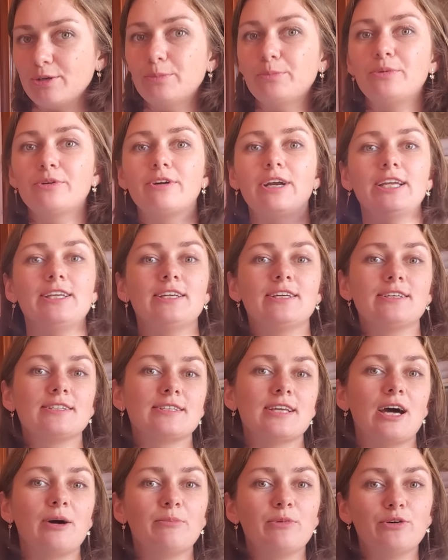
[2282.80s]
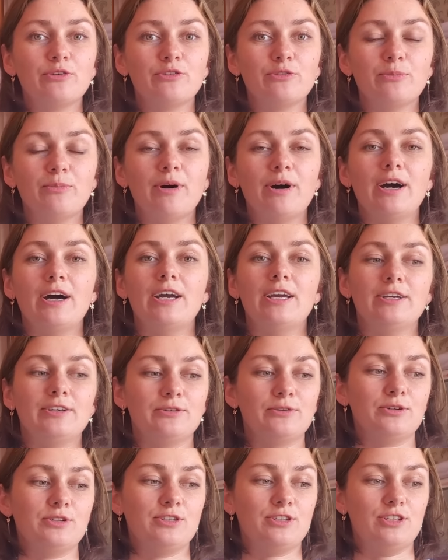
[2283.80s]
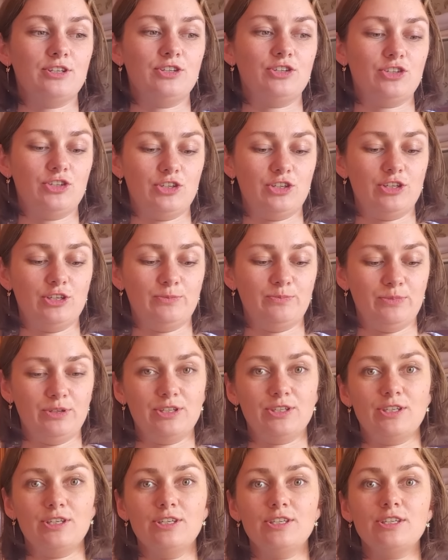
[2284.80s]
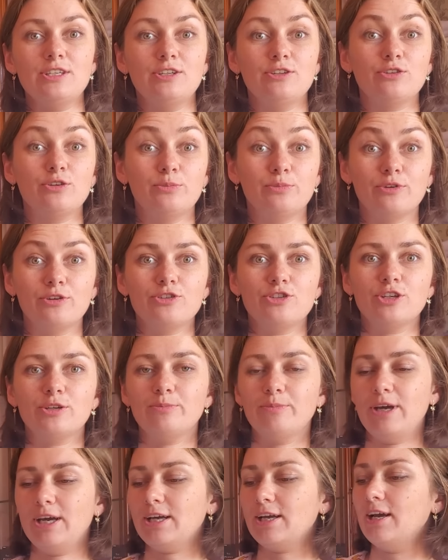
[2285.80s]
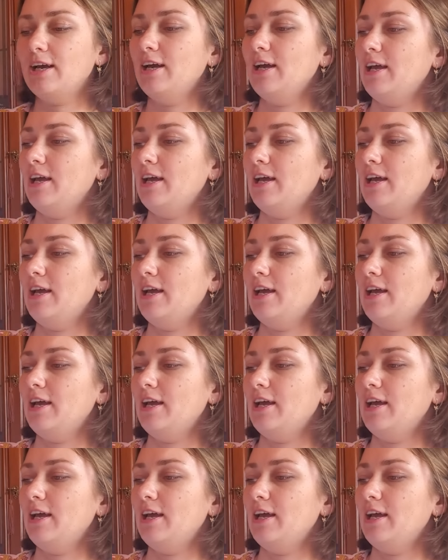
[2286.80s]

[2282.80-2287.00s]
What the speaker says: incorporating some of my cross-stitch pieces into a project bag